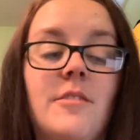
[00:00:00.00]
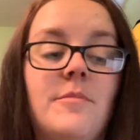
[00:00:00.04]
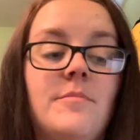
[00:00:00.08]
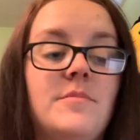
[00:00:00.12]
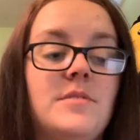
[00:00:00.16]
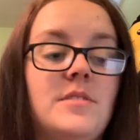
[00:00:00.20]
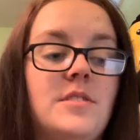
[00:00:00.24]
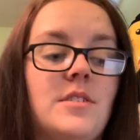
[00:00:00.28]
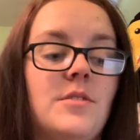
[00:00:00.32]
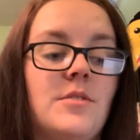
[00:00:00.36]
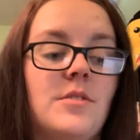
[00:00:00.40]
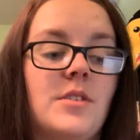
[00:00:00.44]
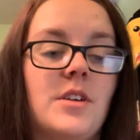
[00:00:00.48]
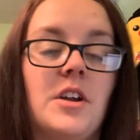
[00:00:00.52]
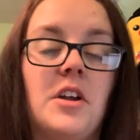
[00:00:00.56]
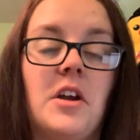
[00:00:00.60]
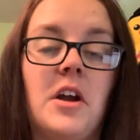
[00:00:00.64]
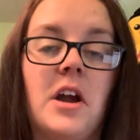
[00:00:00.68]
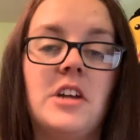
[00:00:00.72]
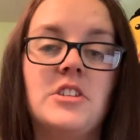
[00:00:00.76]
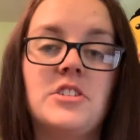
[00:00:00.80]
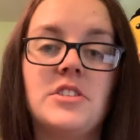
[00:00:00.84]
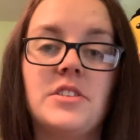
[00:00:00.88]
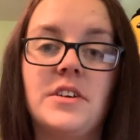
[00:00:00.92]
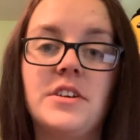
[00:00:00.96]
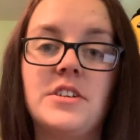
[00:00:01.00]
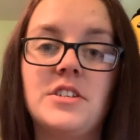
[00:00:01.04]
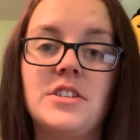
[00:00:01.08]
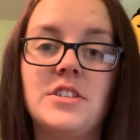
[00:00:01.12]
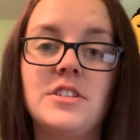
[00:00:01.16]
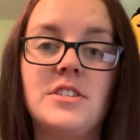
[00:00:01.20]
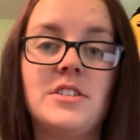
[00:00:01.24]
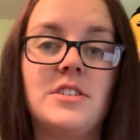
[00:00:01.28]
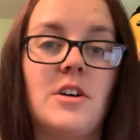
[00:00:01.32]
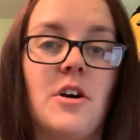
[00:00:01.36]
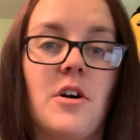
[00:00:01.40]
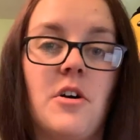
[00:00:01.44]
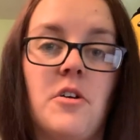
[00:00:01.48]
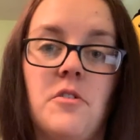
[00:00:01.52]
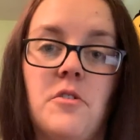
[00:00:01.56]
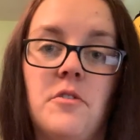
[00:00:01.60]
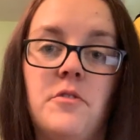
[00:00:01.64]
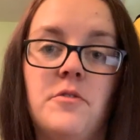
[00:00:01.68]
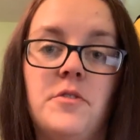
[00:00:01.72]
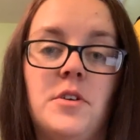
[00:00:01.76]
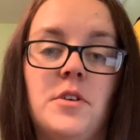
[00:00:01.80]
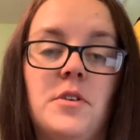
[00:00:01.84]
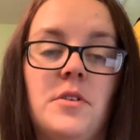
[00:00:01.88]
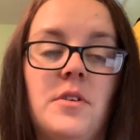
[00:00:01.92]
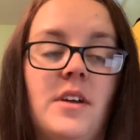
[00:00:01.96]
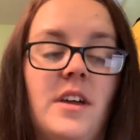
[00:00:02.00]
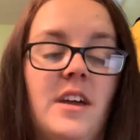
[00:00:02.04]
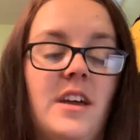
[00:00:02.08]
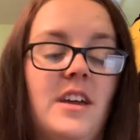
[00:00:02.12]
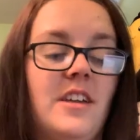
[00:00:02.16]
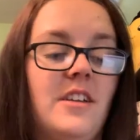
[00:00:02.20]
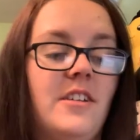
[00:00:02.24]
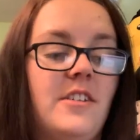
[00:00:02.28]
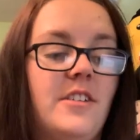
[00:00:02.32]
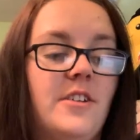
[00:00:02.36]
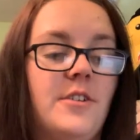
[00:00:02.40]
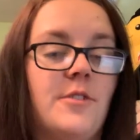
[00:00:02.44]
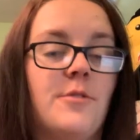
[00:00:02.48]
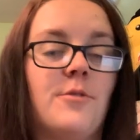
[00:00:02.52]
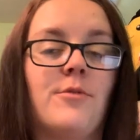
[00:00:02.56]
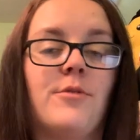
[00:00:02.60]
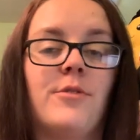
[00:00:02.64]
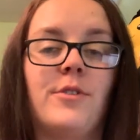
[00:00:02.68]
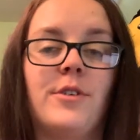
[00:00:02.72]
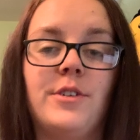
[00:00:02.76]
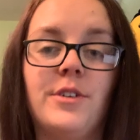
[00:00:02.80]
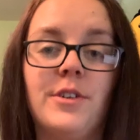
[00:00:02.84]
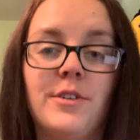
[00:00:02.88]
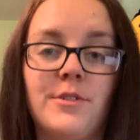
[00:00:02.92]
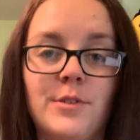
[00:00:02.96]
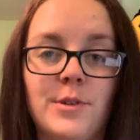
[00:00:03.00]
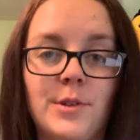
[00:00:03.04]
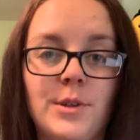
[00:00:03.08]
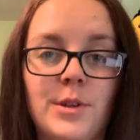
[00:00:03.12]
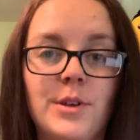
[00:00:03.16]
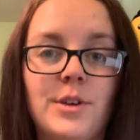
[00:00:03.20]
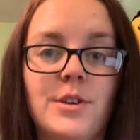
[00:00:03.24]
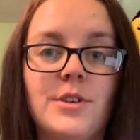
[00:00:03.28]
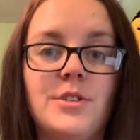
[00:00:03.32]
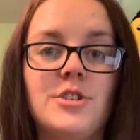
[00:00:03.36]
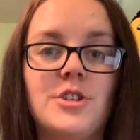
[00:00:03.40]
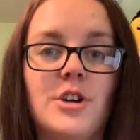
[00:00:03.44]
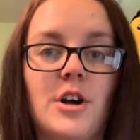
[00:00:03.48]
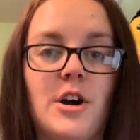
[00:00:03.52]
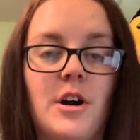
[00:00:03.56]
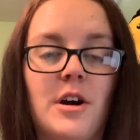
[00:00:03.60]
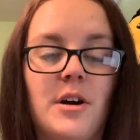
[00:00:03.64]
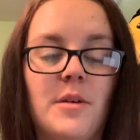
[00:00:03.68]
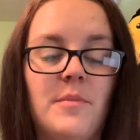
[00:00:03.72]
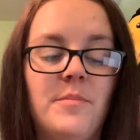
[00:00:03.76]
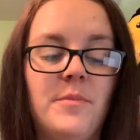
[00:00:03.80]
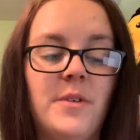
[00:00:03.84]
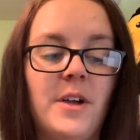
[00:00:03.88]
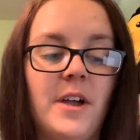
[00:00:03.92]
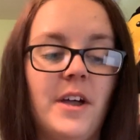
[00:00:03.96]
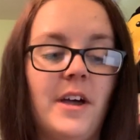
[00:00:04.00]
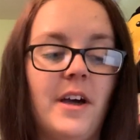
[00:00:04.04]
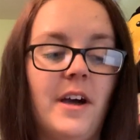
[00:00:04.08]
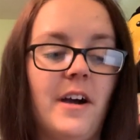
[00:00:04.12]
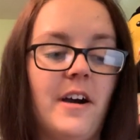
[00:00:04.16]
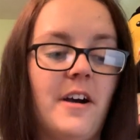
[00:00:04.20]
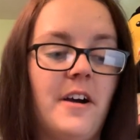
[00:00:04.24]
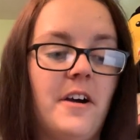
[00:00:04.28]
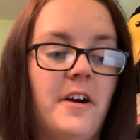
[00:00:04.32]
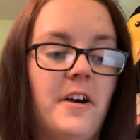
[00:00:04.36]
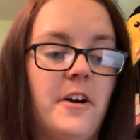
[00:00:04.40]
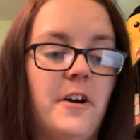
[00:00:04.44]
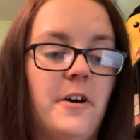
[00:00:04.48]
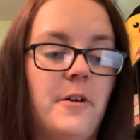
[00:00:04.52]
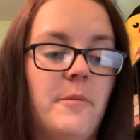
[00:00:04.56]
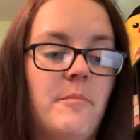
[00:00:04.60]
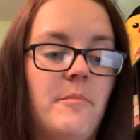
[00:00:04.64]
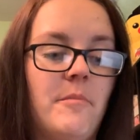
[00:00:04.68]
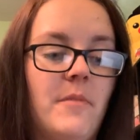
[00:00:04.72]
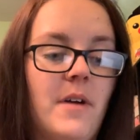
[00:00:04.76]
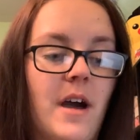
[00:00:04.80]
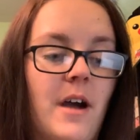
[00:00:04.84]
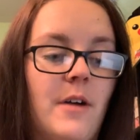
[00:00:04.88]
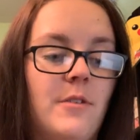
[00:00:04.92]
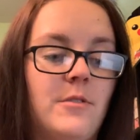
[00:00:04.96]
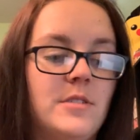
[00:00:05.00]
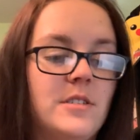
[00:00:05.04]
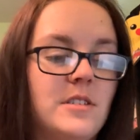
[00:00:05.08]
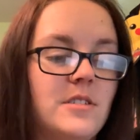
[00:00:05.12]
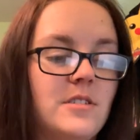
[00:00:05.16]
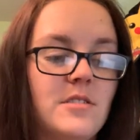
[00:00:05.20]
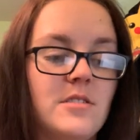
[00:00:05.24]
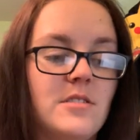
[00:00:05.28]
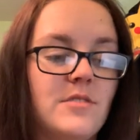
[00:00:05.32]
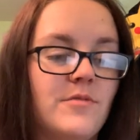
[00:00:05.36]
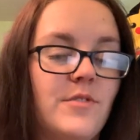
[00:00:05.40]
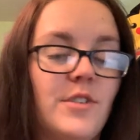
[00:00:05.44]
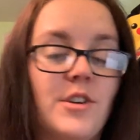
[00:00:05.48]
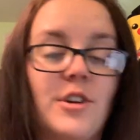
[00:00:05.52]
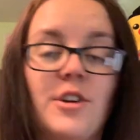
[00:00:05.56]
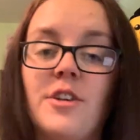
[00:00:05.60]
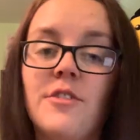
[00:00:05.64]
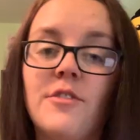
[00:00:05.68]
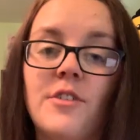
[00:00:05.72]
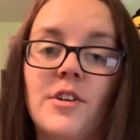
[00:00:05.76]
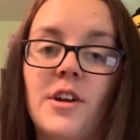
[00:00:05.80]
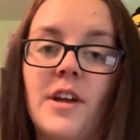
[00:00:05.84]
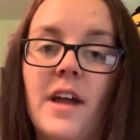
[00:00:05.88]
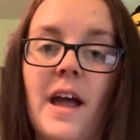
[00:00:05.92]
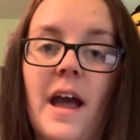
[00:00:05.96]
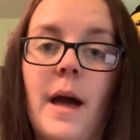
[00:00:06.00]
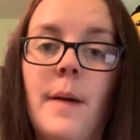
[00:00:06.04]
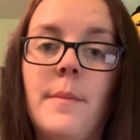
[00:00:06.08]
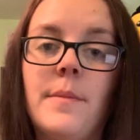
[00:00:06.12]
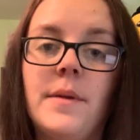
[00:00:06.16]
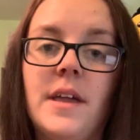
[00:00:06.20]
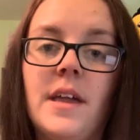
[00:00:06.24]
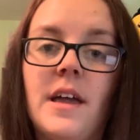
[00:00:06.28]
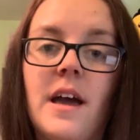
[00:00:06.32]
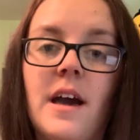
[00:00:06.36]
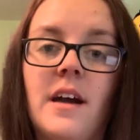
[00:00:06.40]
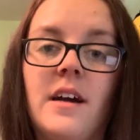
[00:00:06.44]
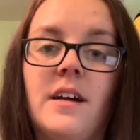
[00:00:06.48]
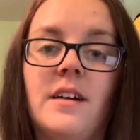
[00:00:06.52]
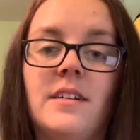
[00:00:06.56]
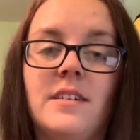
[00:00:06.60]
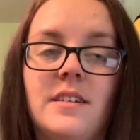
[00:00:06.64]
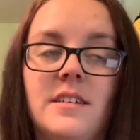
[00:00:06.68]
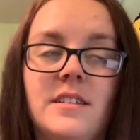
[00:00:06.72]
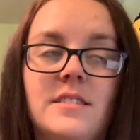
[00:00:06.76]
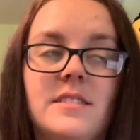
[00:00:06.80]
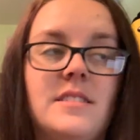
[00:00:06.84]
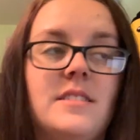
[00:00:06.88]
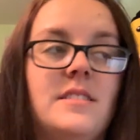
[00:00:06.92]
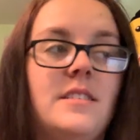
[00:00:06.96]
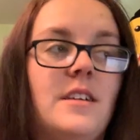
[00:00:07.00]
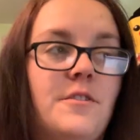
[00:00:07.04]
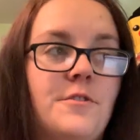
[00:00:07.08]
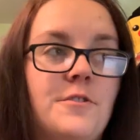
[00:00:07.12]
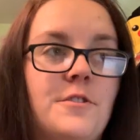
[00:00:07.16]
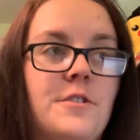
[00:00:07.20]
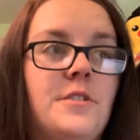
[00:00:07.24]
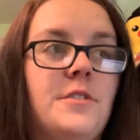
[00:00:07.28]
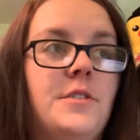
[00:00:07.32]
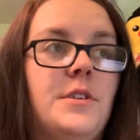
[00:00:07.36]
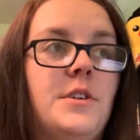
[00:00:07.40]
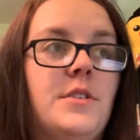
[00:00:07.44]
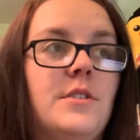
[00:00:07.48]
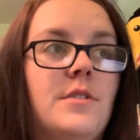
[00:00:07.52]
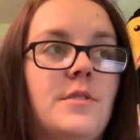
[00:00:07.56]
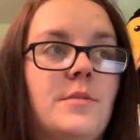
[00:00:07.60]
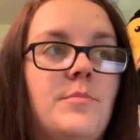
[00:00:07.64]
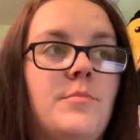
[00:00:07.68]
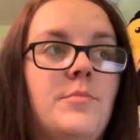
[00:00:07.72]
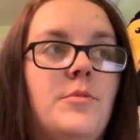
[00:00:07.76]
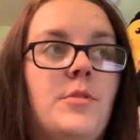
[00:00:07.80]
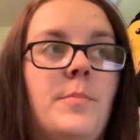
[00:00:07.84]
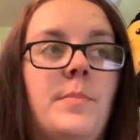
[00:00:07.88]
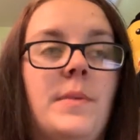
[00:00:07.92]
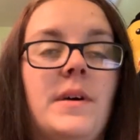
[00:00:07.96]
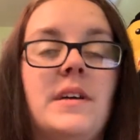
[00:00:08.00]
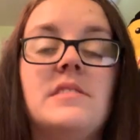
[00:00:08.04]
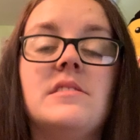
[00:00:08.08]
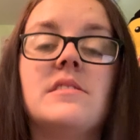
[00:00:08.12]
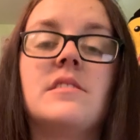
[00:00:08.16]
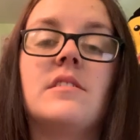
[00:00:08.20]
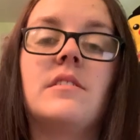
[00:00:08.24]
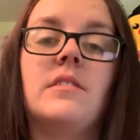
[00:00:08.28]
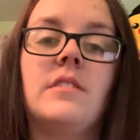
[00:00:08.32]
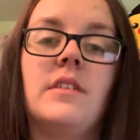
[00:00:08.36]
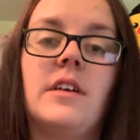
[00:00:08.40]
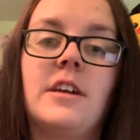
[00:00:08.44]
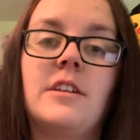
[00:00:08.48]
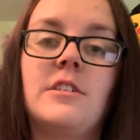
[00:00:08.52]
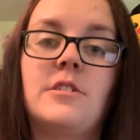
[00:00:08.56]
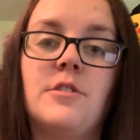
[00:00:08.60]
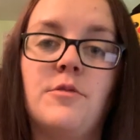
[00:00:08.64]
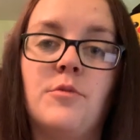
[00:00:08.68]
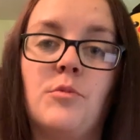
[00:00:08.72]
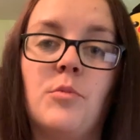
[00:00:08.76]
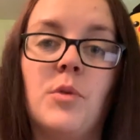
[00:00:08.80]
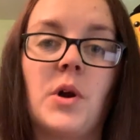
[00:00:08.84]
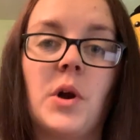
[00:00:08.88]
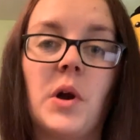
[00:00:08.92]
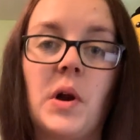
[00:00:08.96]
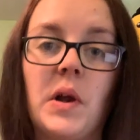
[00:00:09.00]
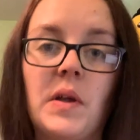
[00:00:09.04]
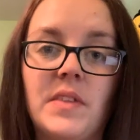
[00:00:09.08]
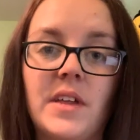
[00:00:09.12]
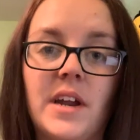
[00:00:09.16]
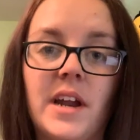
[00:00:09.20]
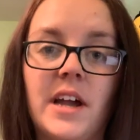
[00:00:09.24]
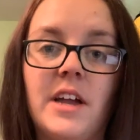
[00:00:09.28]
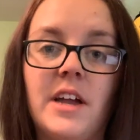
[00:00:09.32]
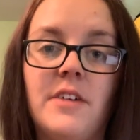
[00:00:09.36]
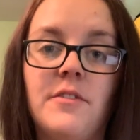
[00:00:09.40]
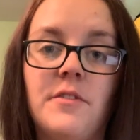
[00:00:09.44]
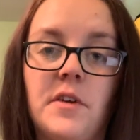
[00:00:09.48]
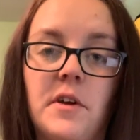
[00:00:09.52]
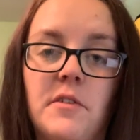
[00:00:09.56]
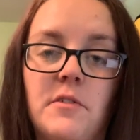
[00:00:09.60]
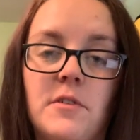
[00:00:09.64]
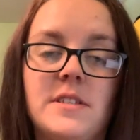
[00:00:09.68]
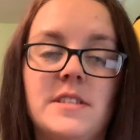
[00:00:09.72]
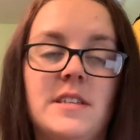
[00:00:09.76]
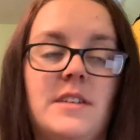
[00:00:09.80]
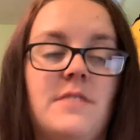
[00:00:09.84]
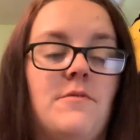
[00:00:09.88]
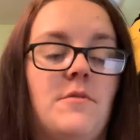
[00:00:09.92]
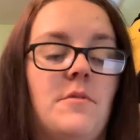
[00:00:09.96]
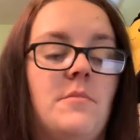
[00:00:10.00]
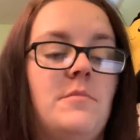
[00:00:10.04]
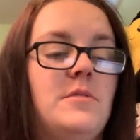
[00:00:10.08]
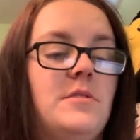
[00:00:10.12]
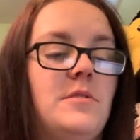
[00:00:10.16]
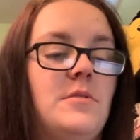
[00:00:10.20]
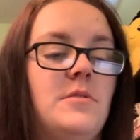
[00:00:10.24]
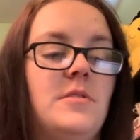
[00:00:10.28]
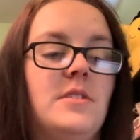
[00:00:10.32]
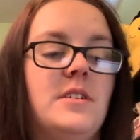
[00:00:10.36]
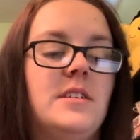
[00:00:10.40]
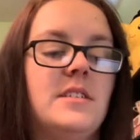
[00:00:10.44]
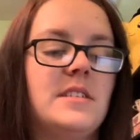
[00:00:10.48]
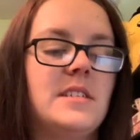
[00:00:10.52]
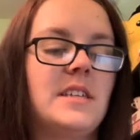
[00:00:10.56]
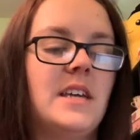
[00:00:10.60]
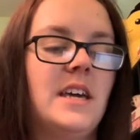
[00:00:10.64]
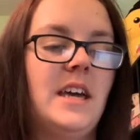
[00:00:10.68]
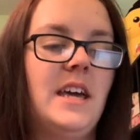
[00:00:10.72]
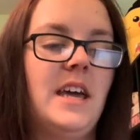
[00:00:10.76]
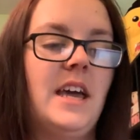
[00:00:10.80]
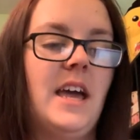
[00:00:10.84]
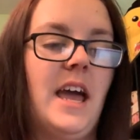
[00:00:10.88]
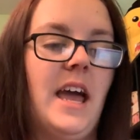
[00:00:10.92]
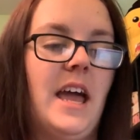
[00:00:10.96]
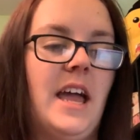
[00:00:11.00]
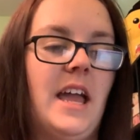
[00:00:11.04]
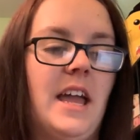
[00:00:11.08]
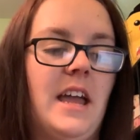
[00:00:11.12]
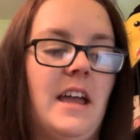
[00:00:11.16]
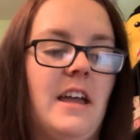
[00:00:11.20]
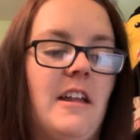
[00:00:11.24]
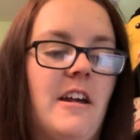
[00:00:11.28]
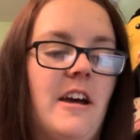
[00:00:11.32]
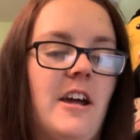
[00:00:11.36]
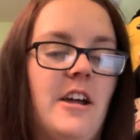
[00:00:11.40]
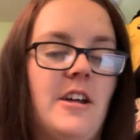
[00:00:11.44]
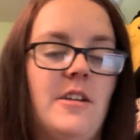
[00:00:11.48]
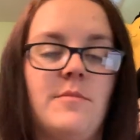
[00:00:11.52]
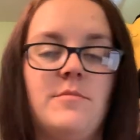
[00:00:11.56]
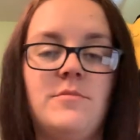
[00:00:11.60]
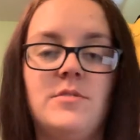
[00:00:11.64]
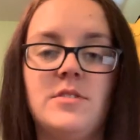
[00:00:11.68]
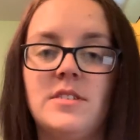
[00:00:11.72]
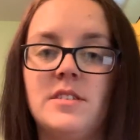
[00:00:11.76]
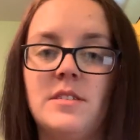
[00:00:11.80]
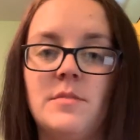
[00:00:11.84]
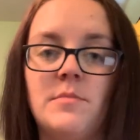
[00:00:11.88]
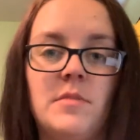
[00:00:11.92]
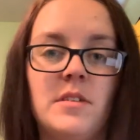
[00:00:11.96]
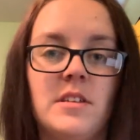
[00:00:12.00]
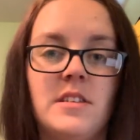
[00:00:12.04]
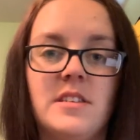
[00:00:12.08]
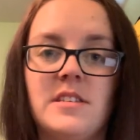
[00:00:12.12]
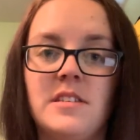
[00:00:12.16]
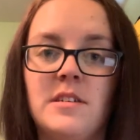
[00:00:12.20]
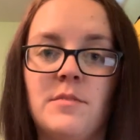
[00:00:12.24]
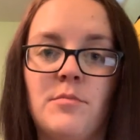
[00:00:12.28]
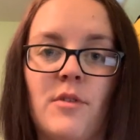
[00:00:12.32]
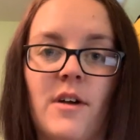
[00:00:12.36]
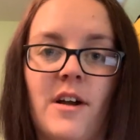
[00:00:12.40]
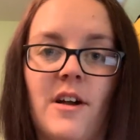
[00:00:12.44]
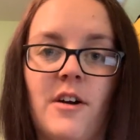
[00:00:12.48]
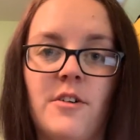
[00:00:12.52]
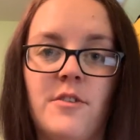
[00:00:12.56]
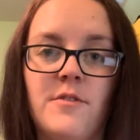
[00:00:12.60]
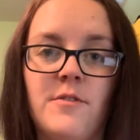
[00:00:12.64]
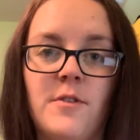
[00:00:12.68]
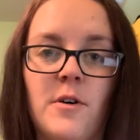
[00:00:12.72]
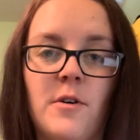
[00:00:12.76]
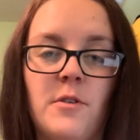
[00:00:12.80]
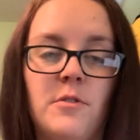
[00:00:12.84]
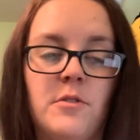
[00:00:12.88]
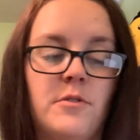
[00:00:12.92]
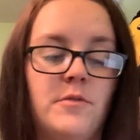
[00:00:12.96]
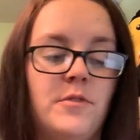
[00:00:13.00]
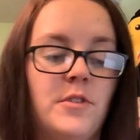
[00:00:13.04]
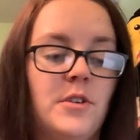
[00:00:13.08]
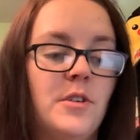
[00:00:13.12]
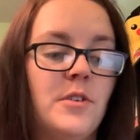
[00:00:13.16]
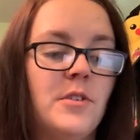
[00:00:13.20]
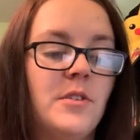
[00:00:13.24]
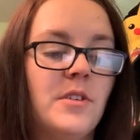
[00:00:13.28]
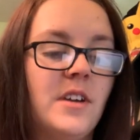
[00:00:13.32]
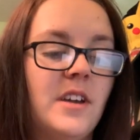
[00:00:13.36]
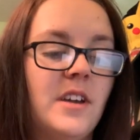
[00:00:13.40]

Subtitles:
So congratulations to all of you. You did a really good job. I was just very happy. It's definitely the best collective work that I have ever seen from students, and I am just immensely proud of all of you.